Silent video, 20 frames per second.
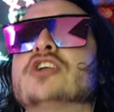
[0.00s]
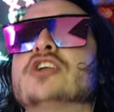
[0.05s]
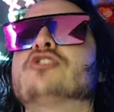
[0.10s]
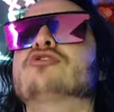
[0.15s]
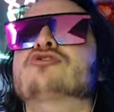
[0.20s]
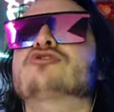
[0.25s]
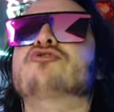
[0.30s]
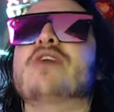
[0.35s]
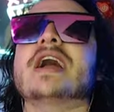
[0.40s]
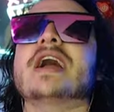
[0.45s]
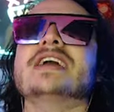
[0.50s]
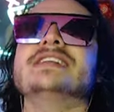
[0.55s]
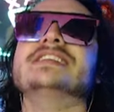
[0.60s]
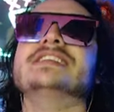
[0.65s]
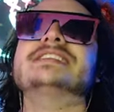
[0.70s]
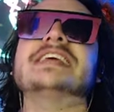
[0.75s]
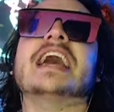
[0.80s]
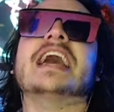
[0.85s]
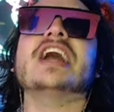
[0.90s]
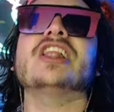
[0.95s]
You're trying to
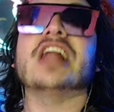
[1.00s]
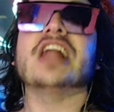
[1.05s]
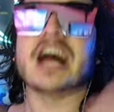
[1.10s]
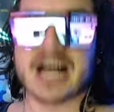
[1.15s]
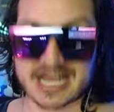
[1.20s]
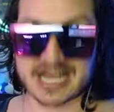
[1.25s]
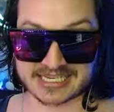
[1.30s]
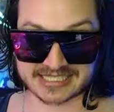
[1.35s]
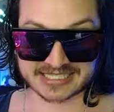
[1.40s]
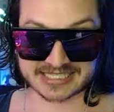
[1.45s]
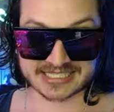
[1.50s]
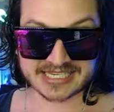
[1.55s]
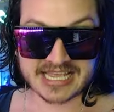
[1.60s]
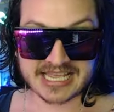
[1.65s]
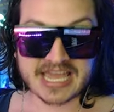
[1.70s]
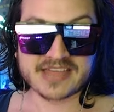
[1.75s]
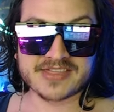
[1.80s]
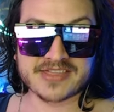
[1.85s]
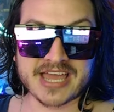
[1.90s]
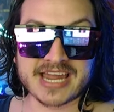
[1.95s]
tell us
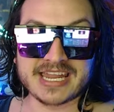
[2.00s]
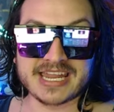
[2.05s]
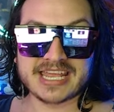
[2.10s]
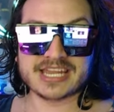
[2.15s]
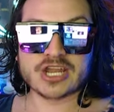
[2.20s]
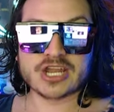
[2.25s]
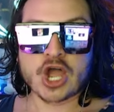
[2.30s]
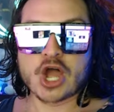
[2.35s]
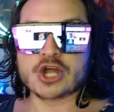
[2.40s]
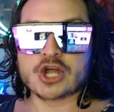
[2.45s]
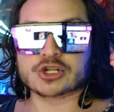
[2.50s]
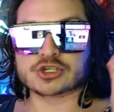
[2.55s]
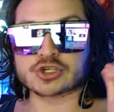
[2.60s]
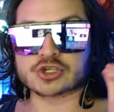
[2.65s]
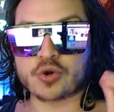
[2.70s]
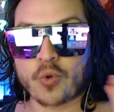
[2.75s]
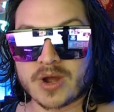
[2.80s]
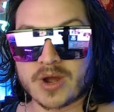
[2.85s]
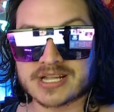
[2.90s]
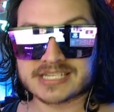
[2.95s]
that in
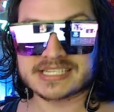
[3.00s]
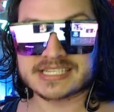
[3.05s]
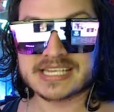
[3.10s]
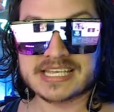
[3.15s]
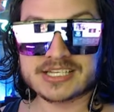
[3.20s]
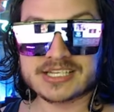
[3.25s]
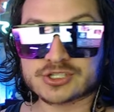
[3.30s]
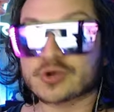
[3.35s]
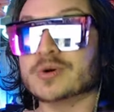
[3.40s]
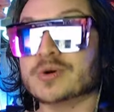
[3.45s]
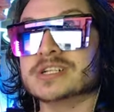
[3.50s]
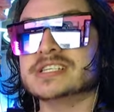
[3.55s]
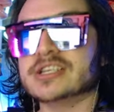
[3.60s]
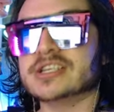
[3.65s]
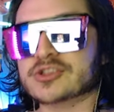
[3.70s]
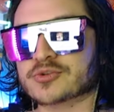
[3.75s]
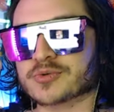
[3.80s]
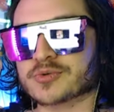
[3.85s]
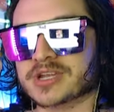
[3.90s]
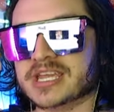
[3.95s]

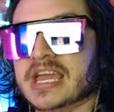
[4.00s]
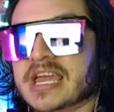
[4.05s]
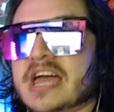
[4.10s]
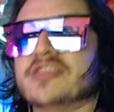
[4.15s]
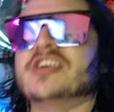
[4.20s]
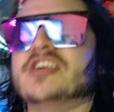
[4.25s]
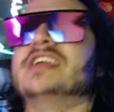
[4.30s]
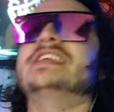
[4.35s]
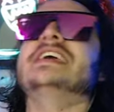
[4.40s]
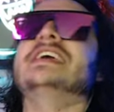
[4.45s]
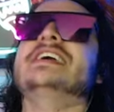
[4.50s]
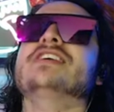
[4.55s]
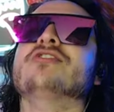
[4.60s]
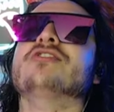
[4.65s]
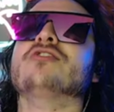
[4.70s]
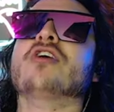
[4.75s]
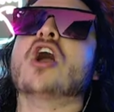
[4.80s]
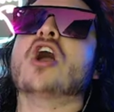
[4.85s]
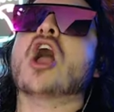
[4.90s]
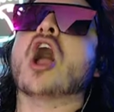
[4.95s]
2023, the
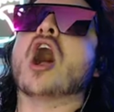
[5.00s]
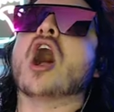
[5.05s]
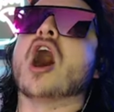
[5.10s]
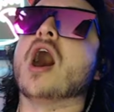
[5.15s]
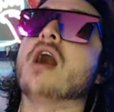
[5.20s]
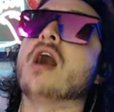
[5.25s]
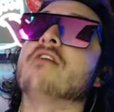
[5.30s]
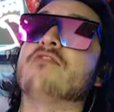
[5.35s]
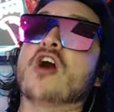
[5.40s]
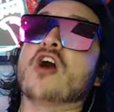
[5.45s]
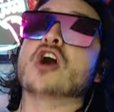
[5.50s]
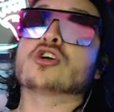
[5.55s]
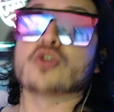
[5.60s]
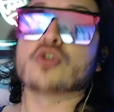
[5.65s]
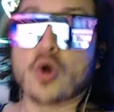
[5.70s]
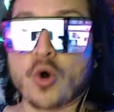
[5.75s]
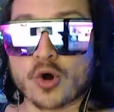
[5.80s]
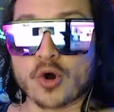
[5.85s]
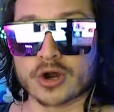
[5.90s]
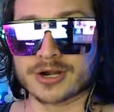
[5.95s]
year of our
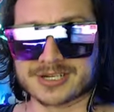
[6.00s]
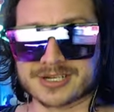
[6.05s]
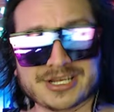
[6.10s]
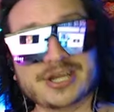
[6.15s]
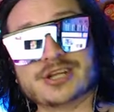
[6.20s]
Lord,